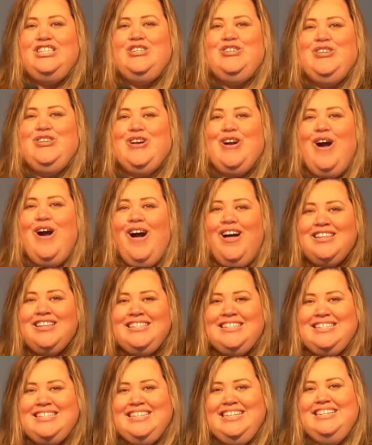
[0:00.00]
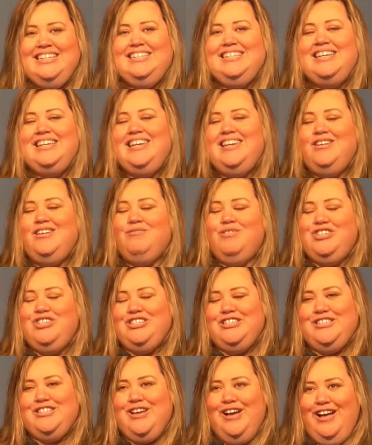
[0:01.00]
to the constant, which
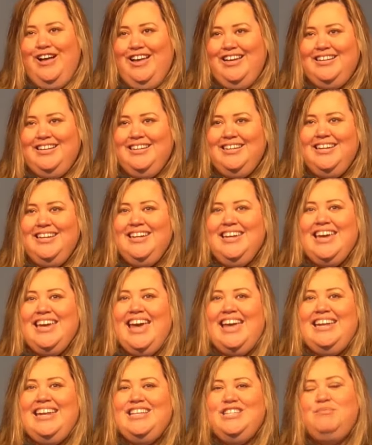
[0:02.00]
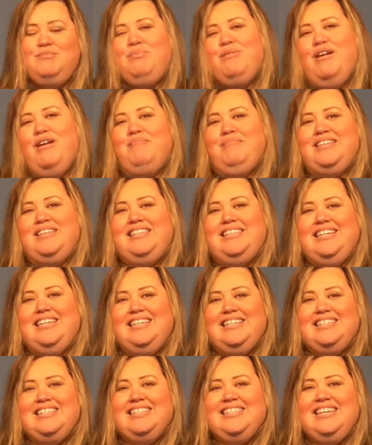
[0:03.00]
is God and his
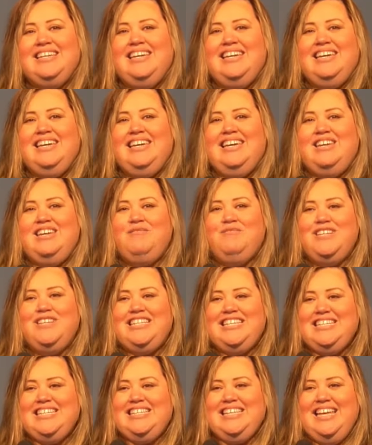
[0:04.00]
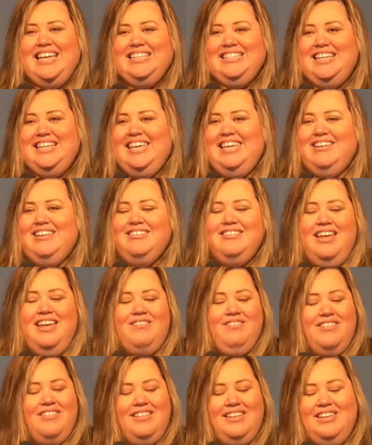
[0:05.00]
promises, in which he says that he'll
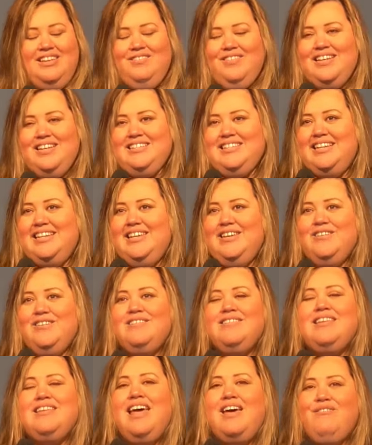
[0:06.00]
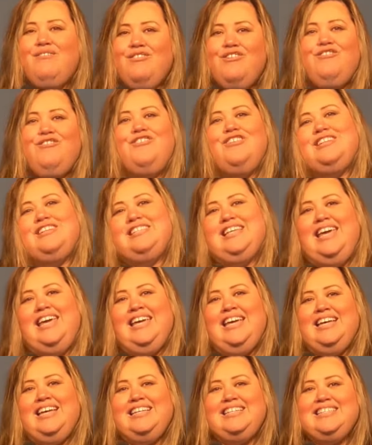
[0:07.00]
never leave us and he'll never
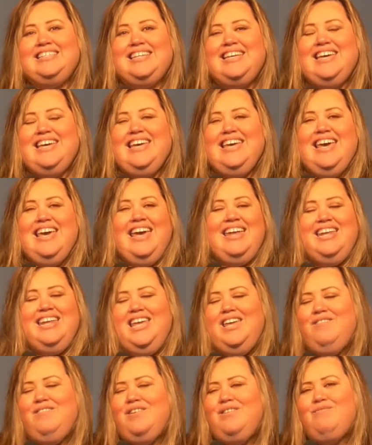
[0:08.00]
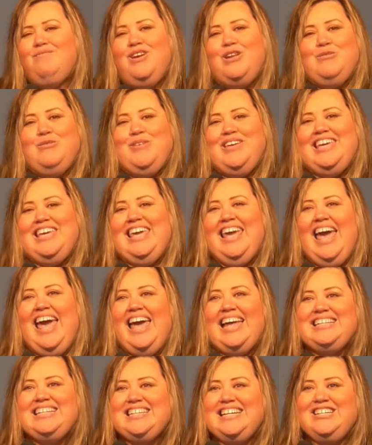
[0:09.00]
forsake us. And even when we
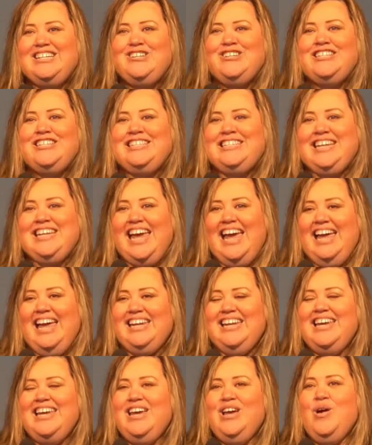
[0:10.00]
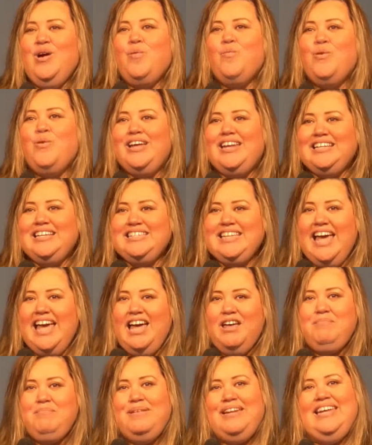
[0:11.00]
can't understand what is
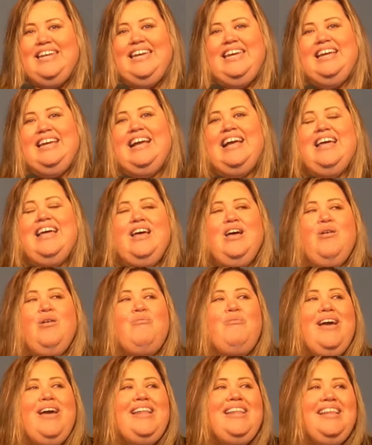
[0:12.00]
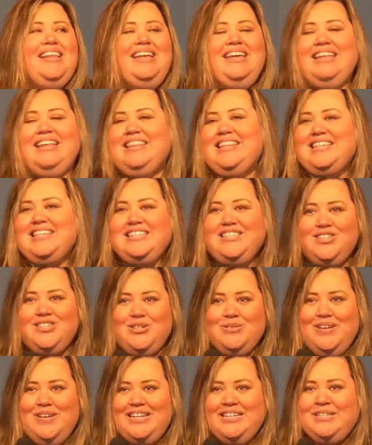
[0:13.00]
happening, when this
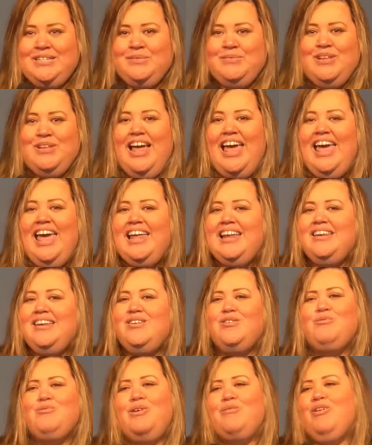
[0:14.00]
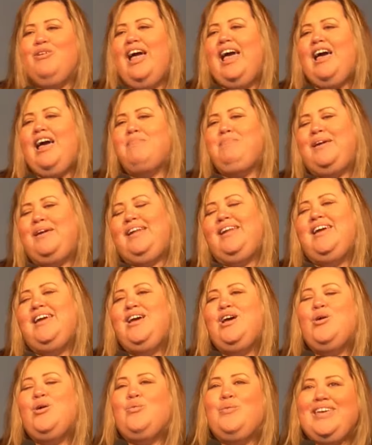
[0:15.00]
situation will end or what will happen,
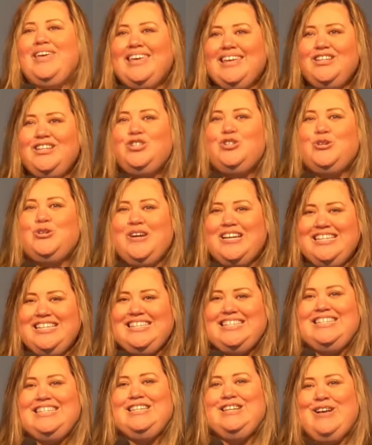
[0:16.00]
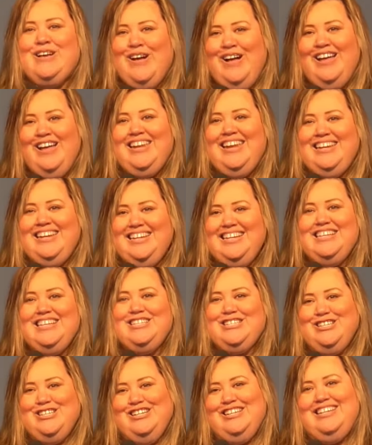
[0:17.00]
we can trust in God and in
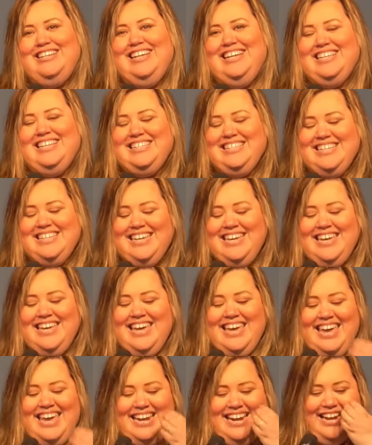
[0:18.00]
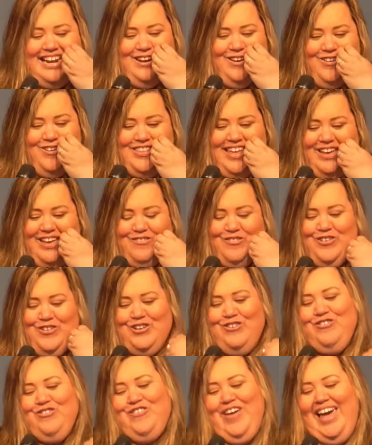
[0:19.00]
his goodness. And I know that for
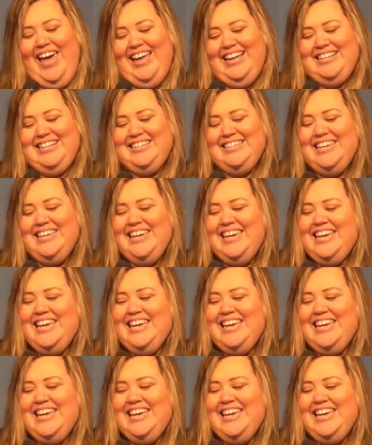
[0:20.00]
a fact.